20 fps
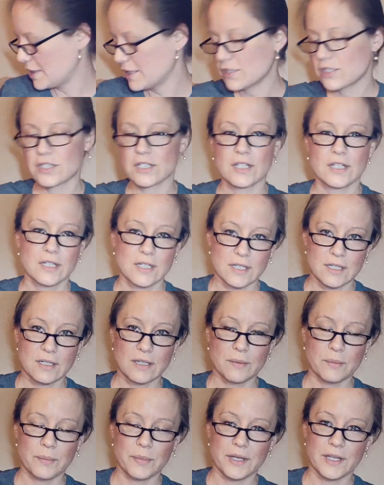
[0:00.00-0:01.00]
much,
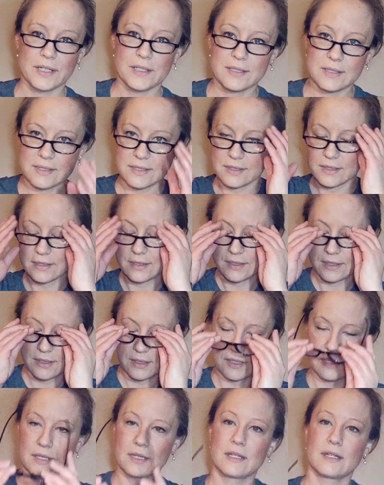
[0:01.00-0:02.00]
but
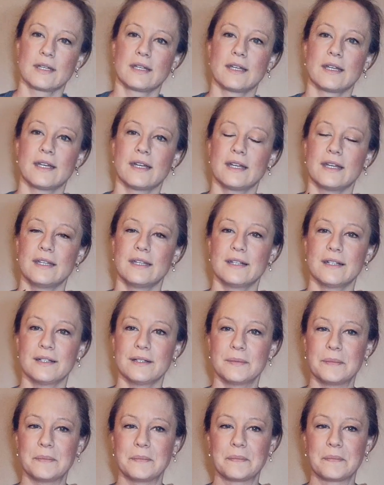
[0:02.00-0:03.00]

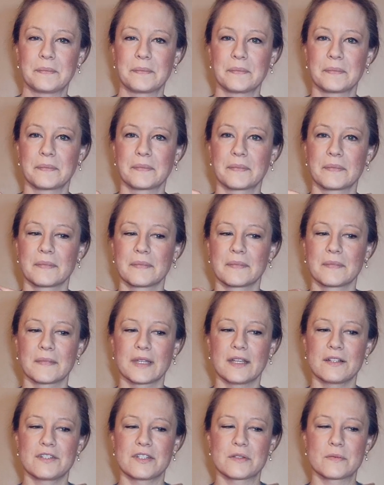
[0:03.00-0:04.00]
I
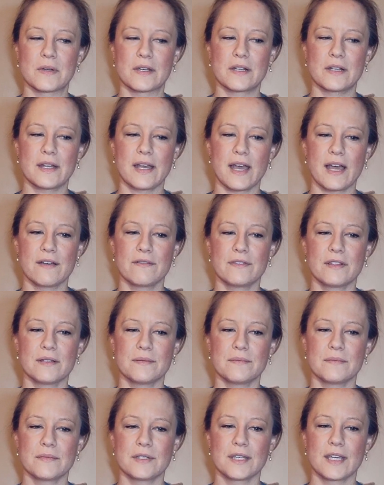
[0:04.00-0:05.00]
just wanted to have
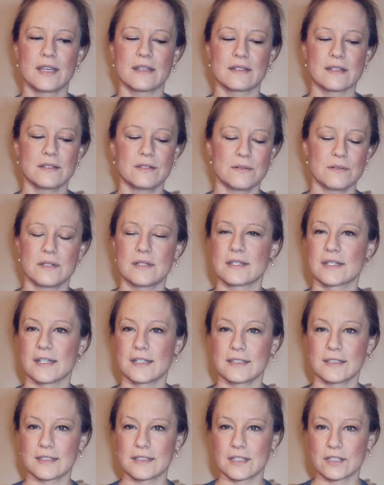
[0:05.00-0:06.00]
them in case I do
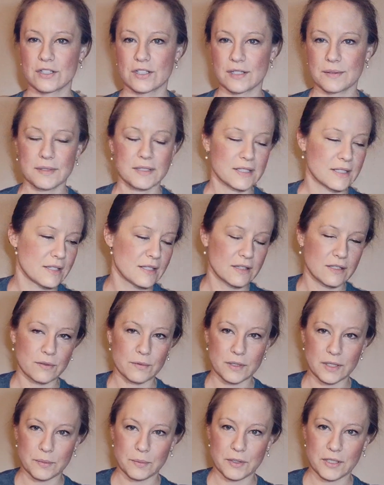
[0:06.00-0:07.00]
decide to stitch them because I think they're
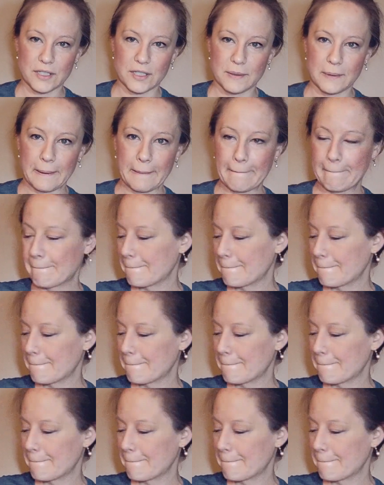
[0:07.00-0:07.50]
really pretty.